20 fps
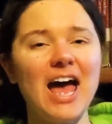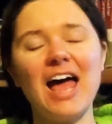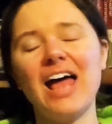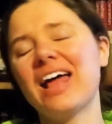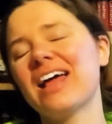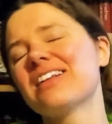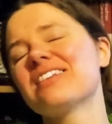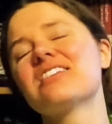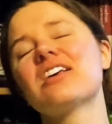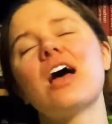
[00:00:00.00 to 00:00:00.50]

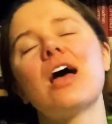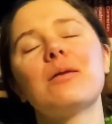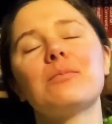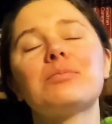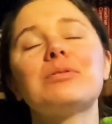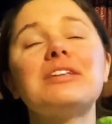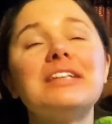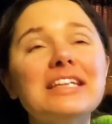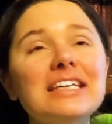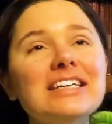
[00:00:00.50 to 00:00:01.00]
And
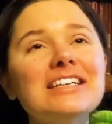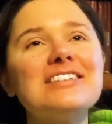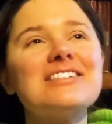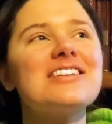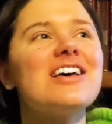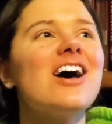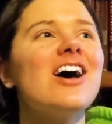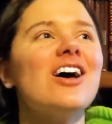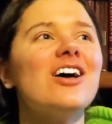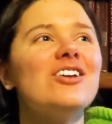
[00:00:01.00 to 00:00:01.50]
and
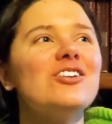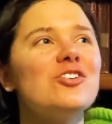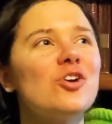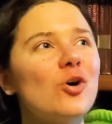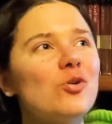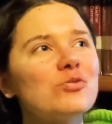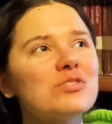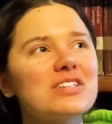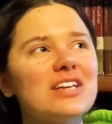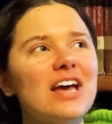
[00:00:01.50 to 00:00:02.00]
please
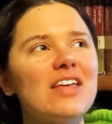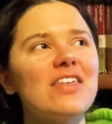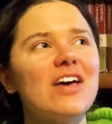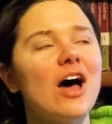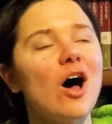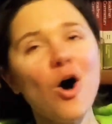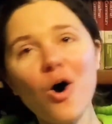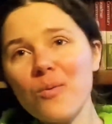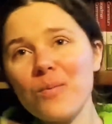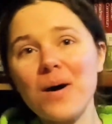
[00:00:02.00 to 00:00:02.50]
don't say
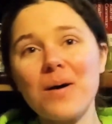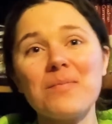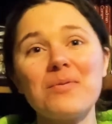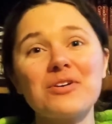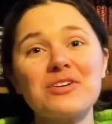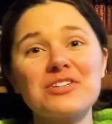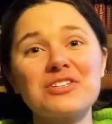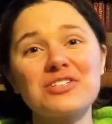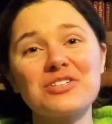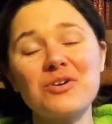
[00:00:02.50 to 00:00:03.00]
that oh my
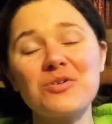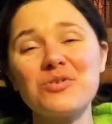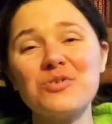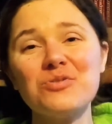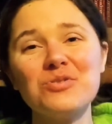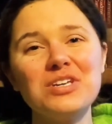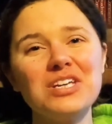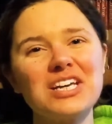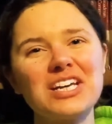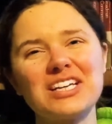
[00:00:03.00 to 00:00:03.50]
book is so
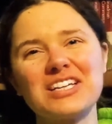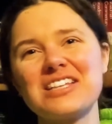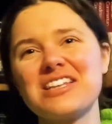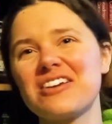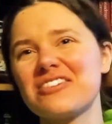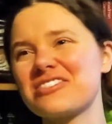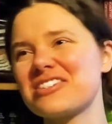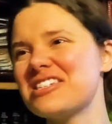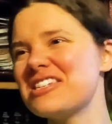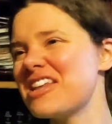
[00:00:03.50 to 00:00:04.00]
unique and
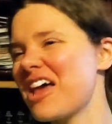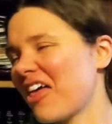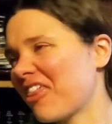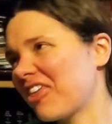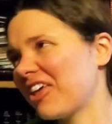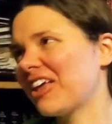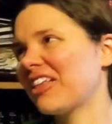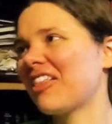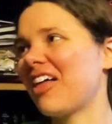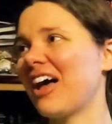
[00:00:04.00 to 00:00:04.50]
there's
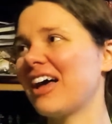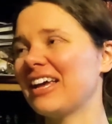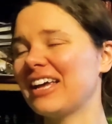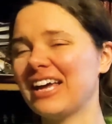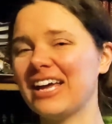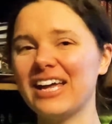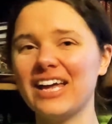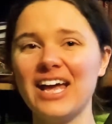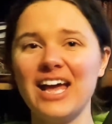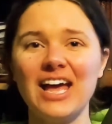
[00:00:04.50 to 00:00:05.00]
nothing like
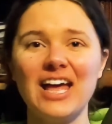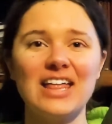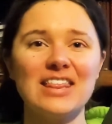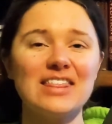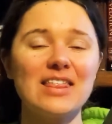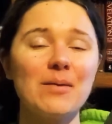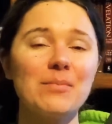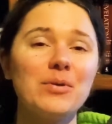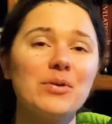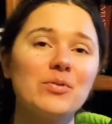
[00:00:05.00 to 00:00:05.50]
it
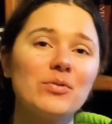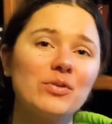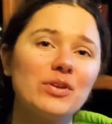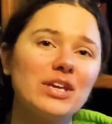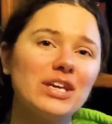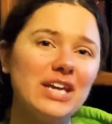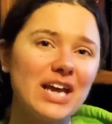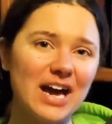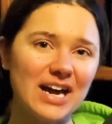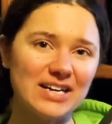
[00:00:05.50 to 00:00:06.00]
That'd be
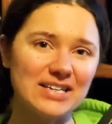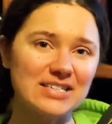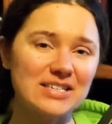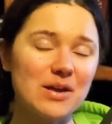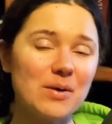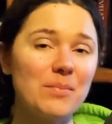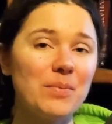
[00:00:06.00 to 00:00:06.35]
really nice,